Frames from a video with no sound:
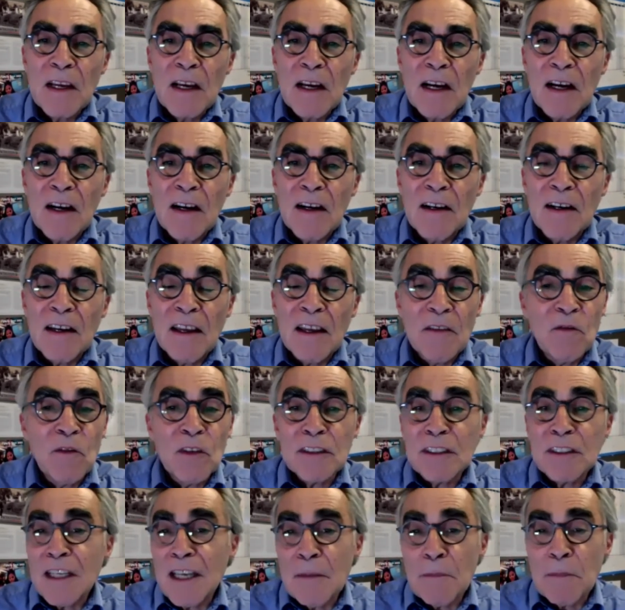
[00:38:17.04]
and
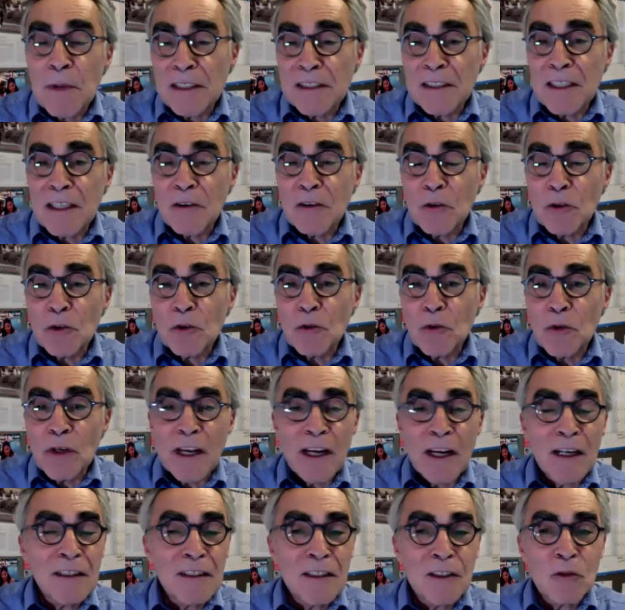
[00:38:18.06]
visit La Plaza de Cultura y
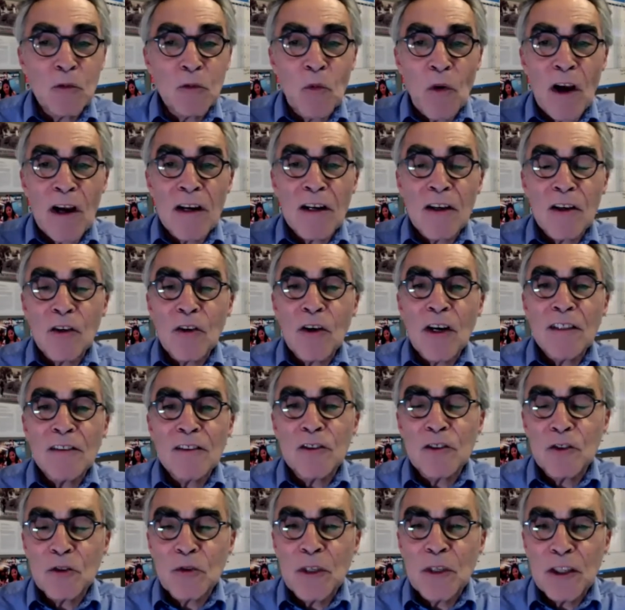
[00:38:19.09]
Artes. Walk across the
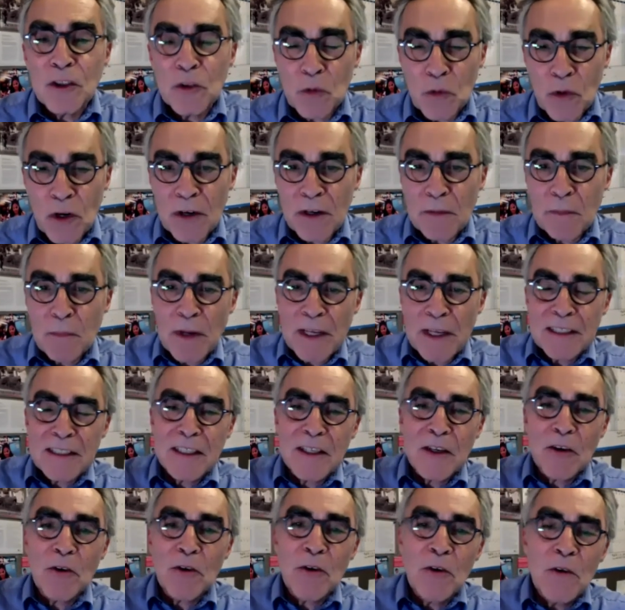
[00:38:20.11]
street through our
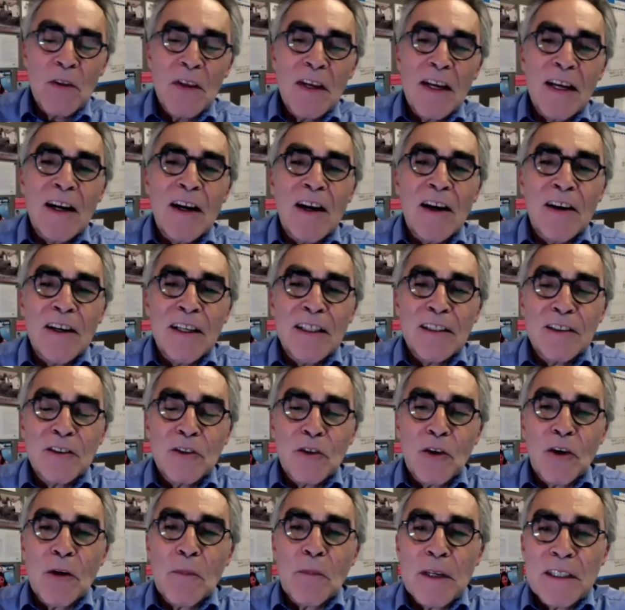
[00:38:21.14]
paseo, our
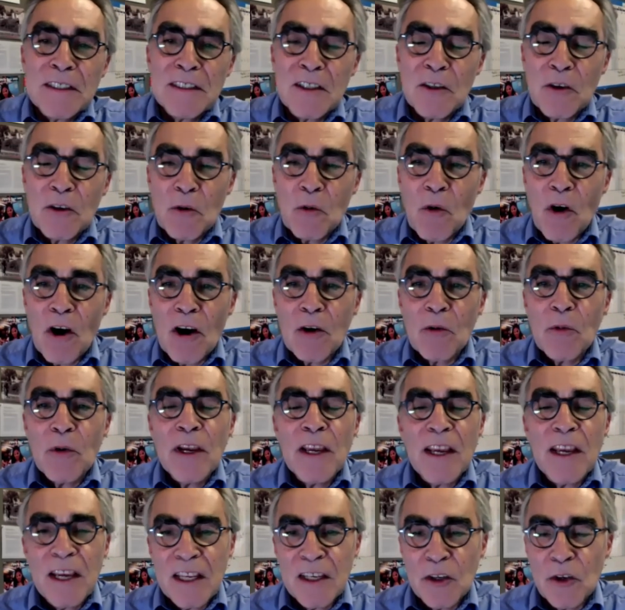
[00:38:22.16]
historic paseo
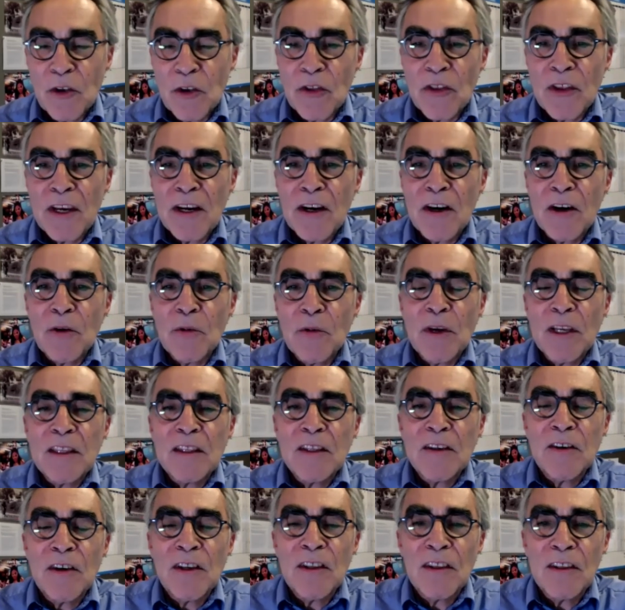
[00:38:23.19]
walkway, and you're there, right
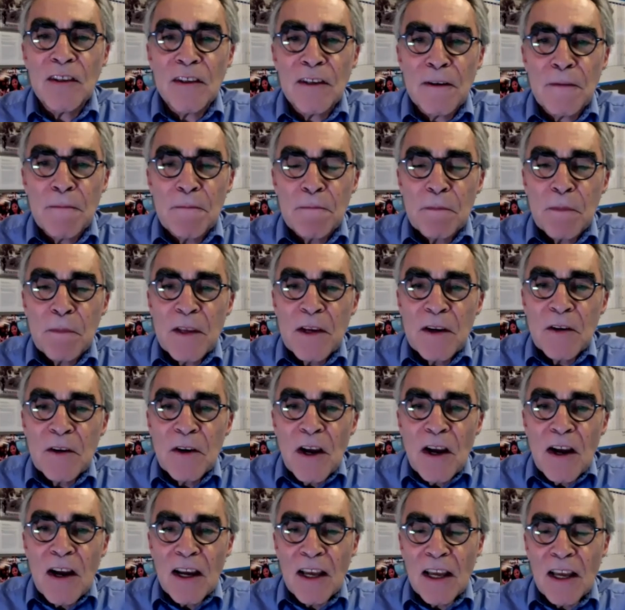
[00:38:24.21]
there on the
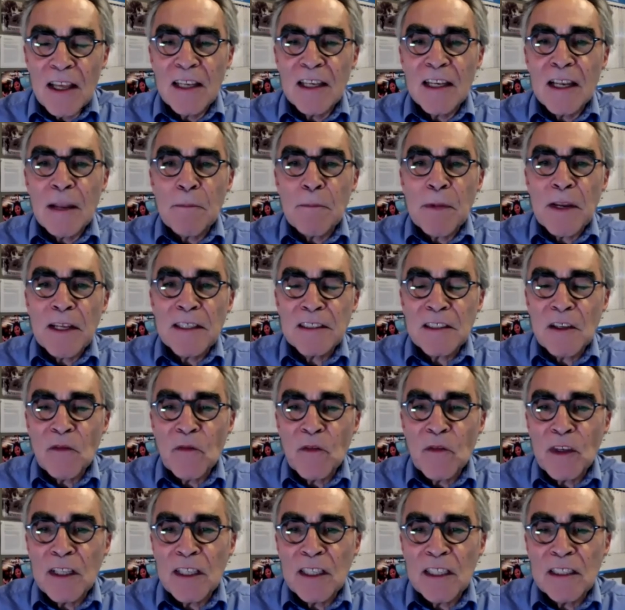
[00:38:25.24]
in La Plaza
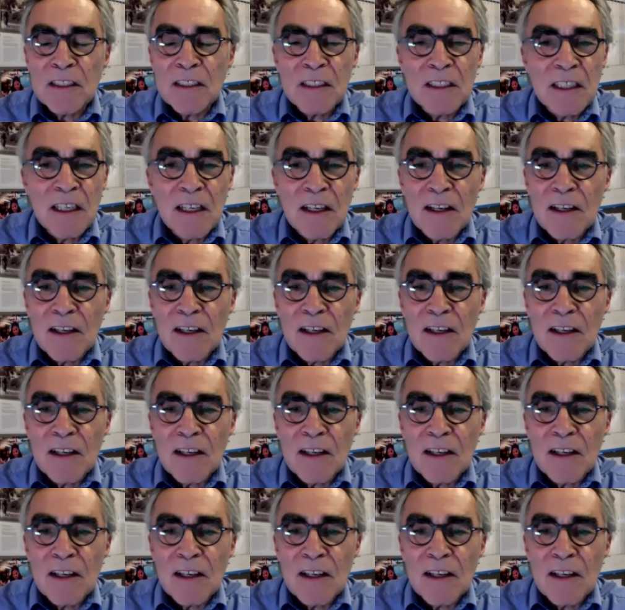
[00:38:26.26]
Village,